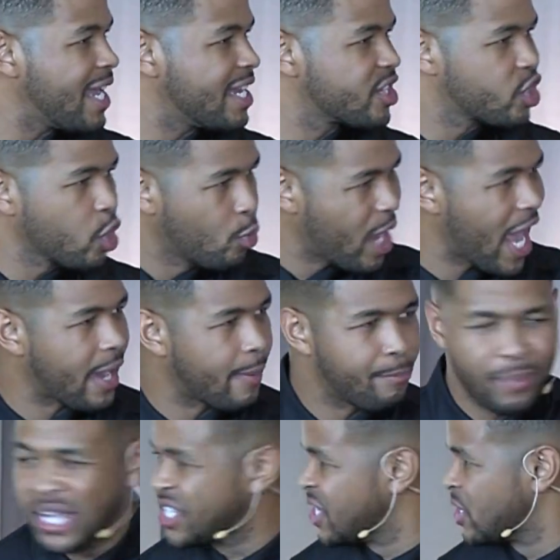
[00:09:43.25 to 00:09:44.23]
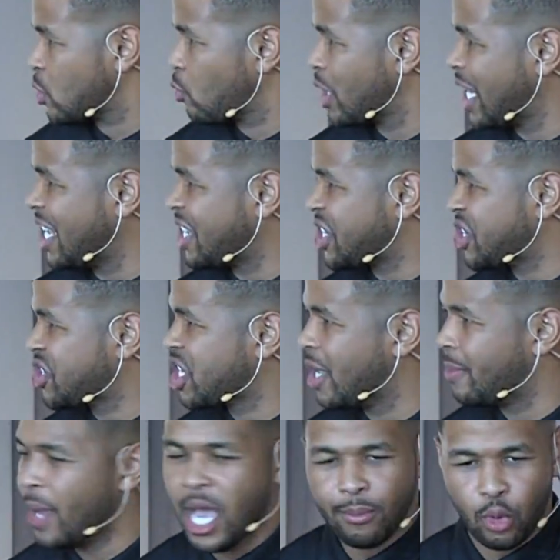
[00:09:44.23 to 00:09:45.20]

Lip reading: And so we had a business relationship.